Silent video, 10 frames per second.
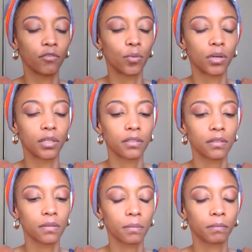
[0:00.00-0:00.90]

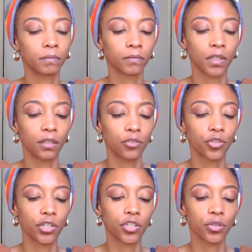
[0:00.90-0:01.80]
Wands in
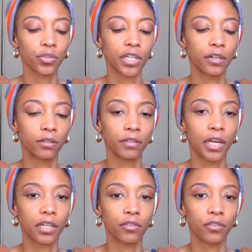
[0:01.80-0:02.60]
traditional tarot. Nine of